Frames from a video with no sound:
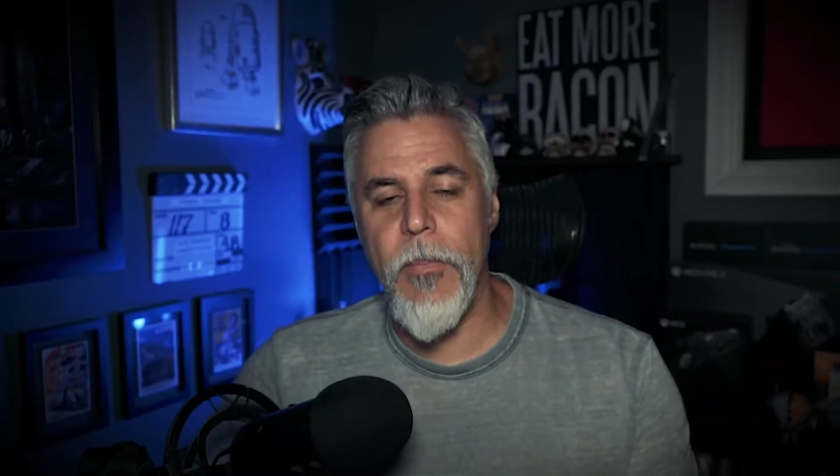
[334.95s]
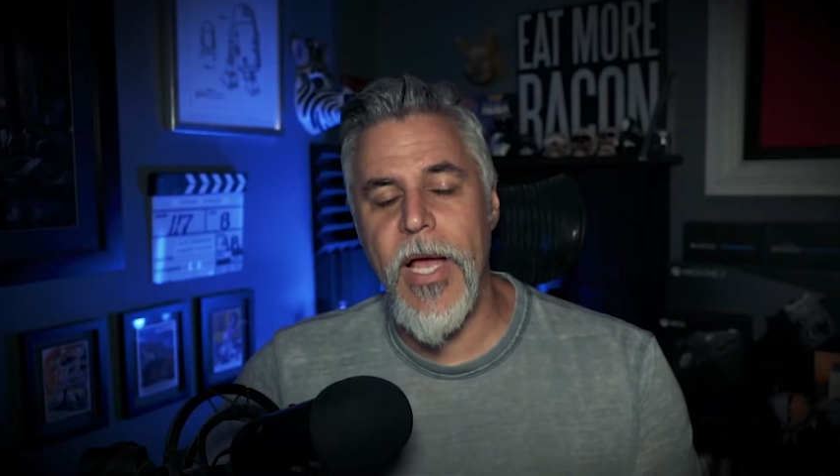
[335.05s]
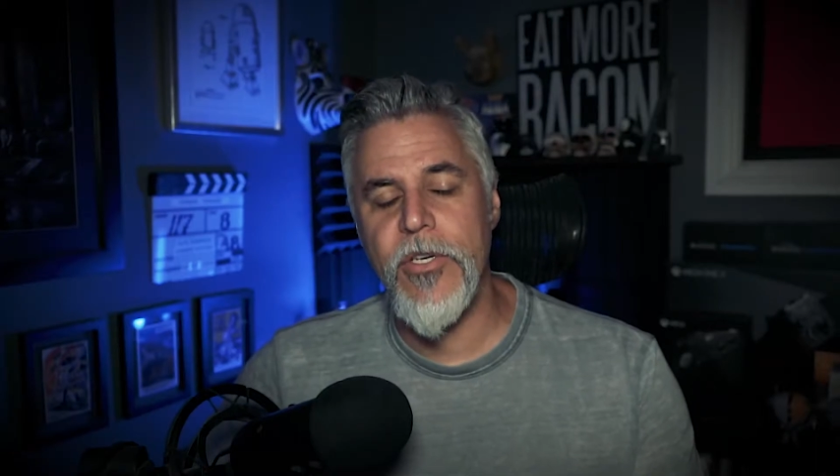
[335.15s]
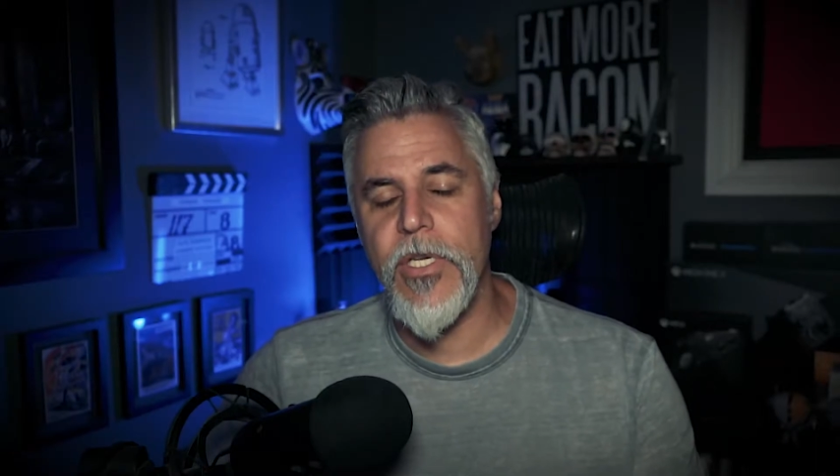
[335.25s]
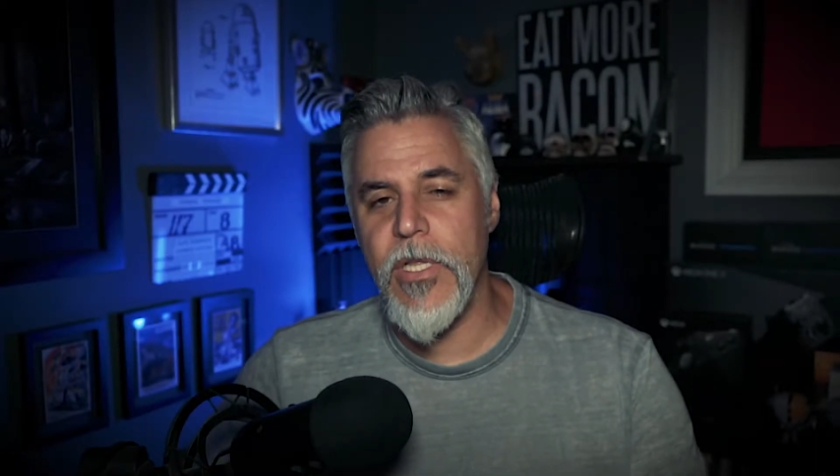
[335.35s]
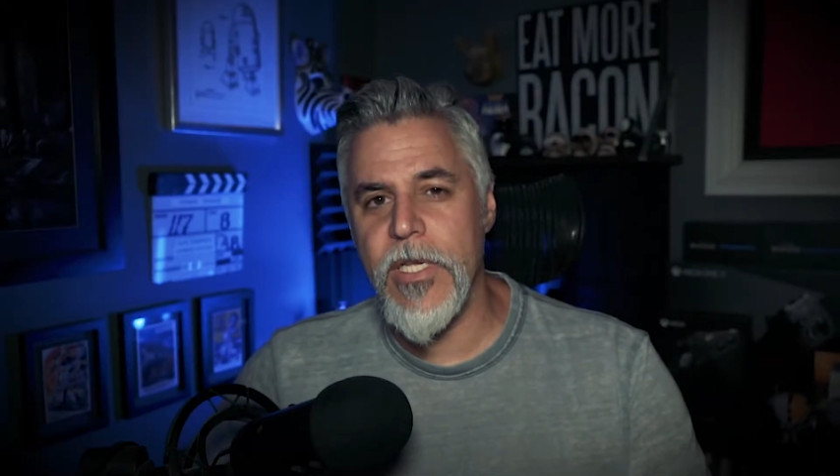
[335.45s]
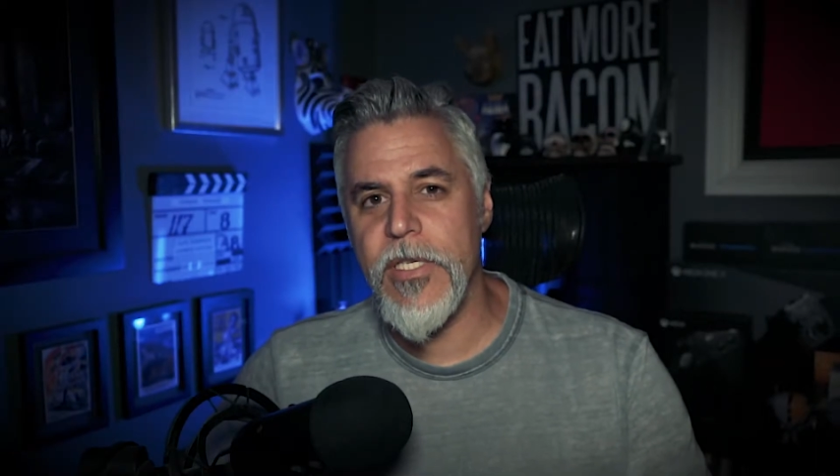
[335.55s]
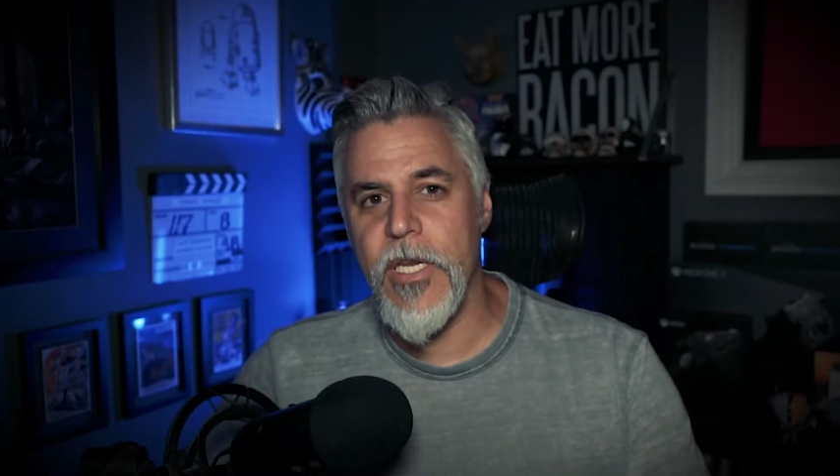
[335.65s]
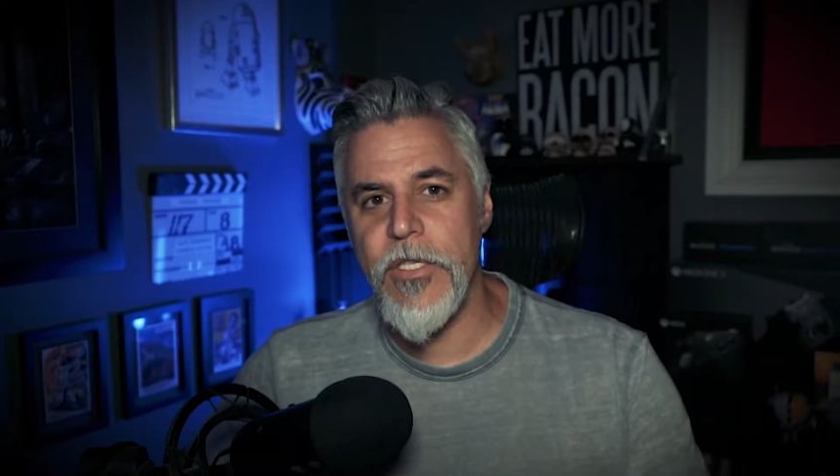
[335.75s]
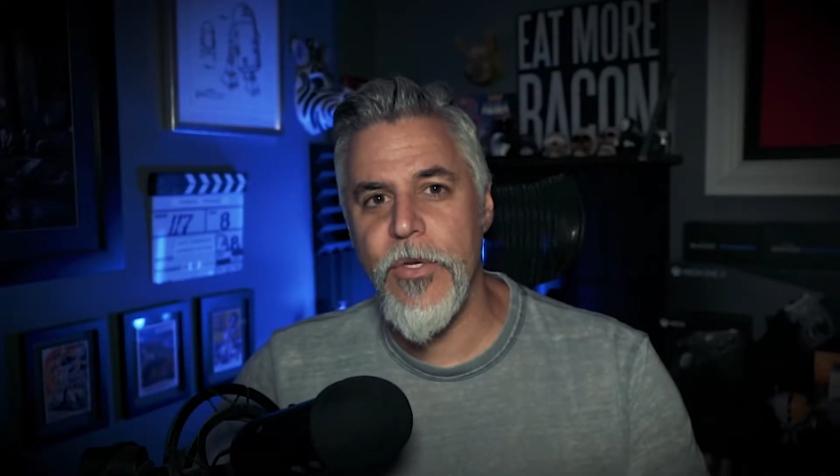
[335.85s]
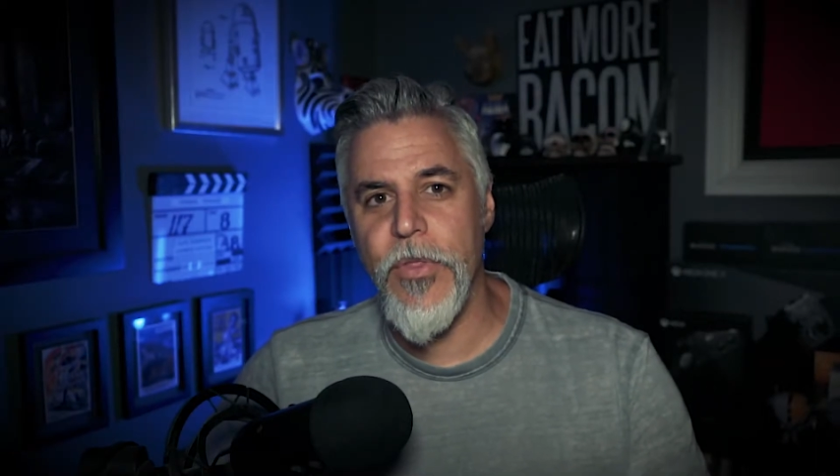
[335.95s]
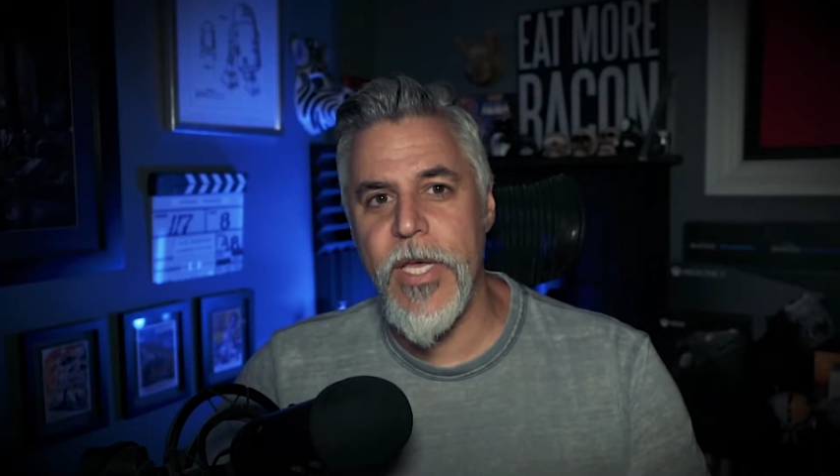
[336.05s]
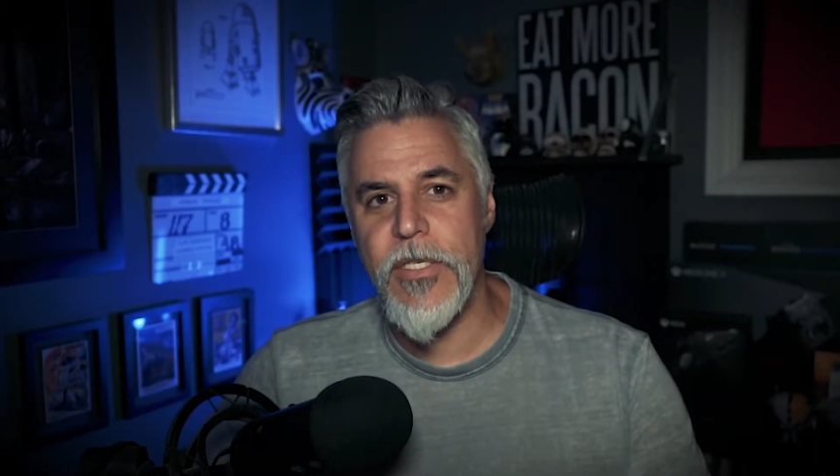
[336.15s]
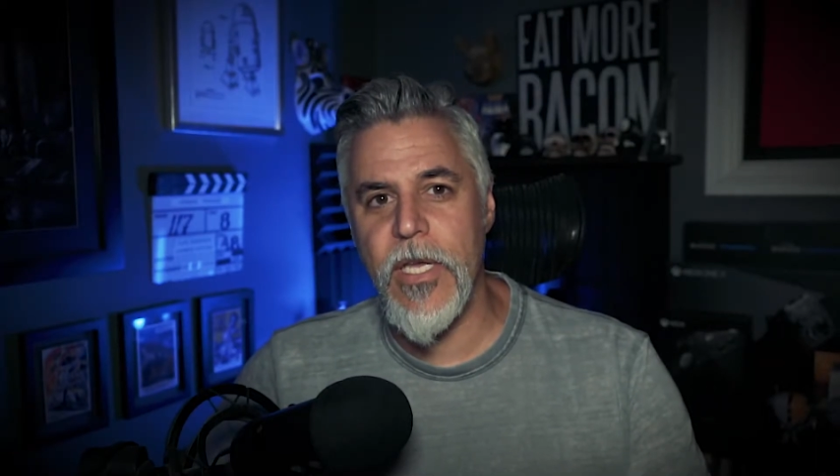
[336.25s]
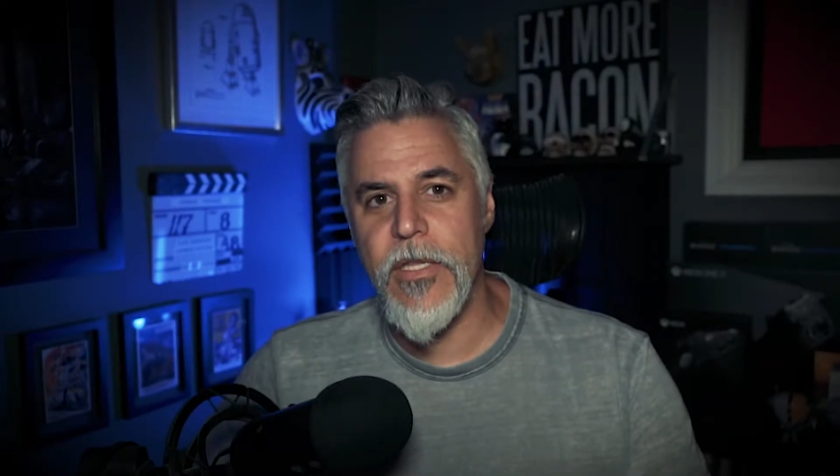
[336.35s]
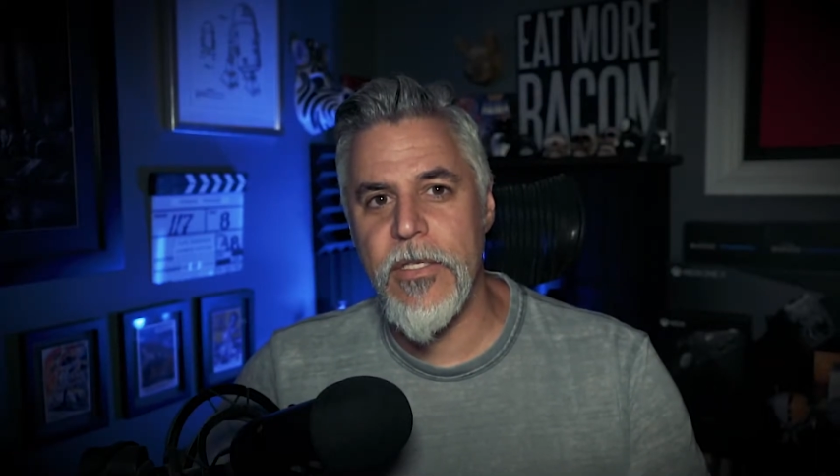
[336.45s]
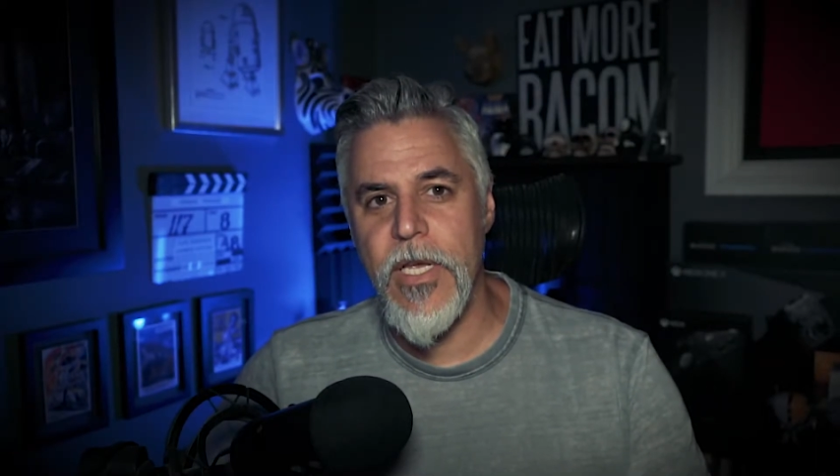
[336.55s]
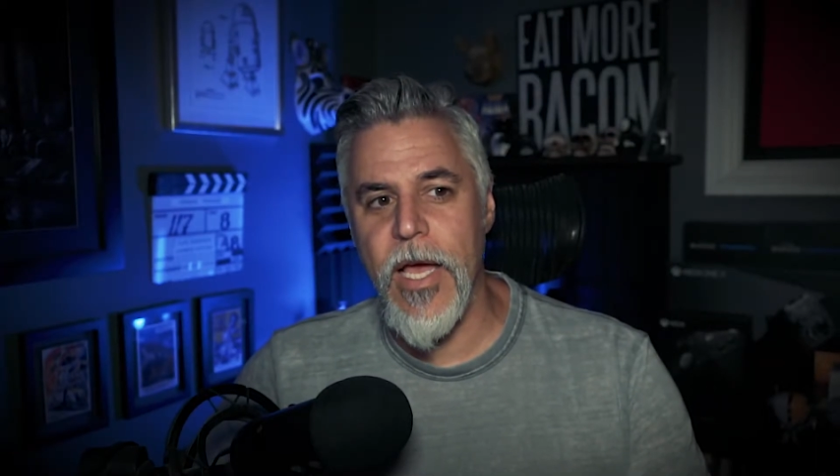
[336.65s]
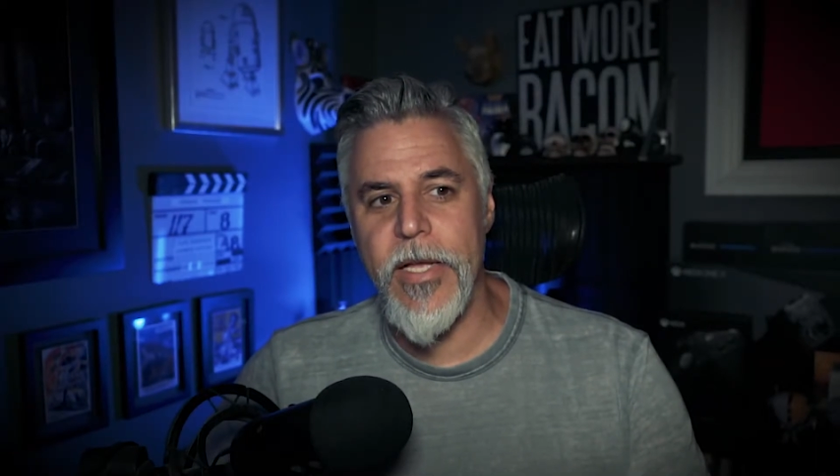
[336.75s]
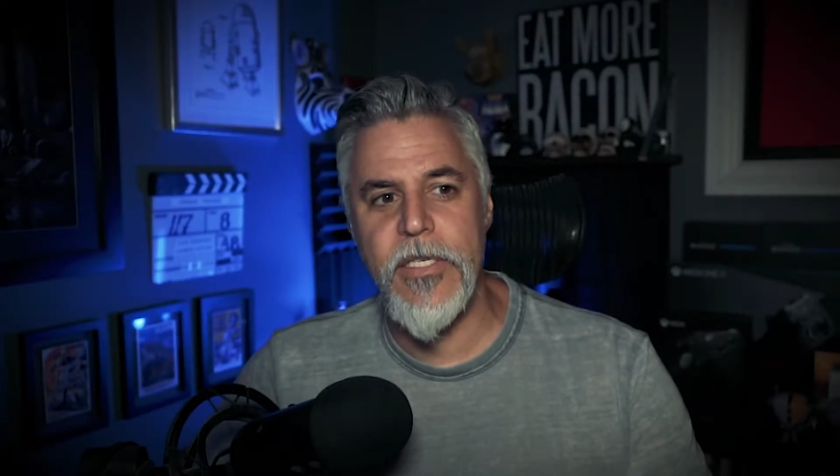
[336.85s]
actually listening to things on the
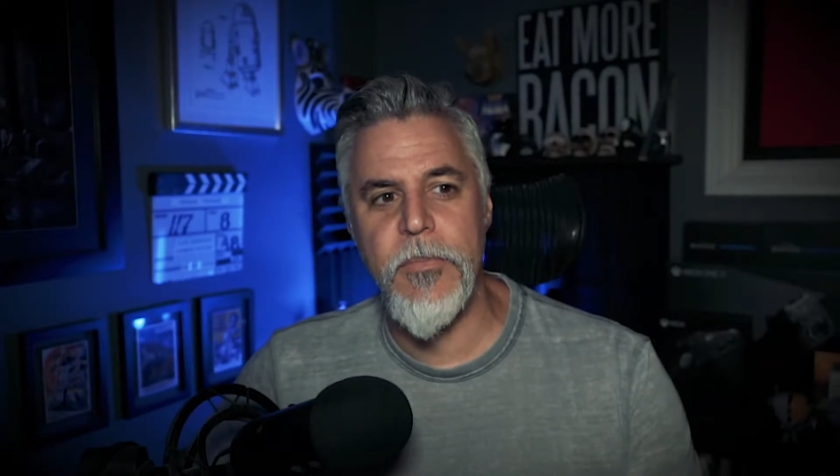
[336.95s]
side.